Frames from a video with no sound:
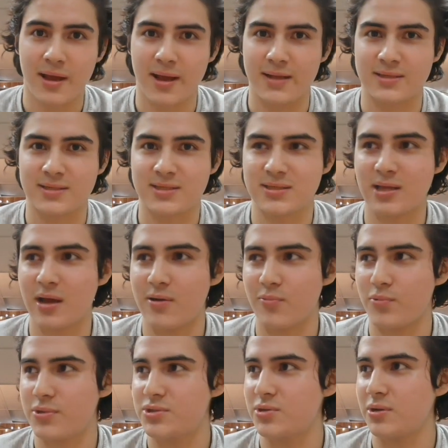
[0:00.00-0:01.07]
it's not
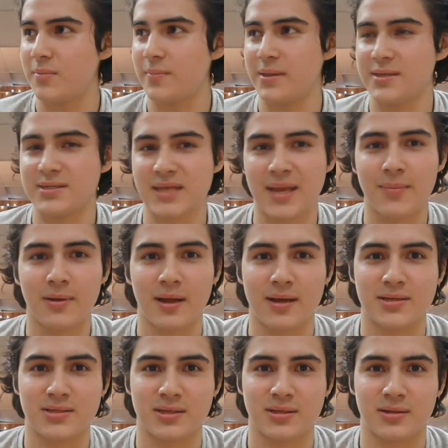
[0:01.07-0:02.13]
what's going to be
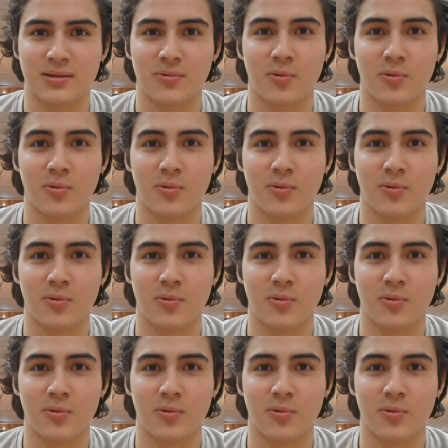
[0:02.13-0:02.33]
stabilizing in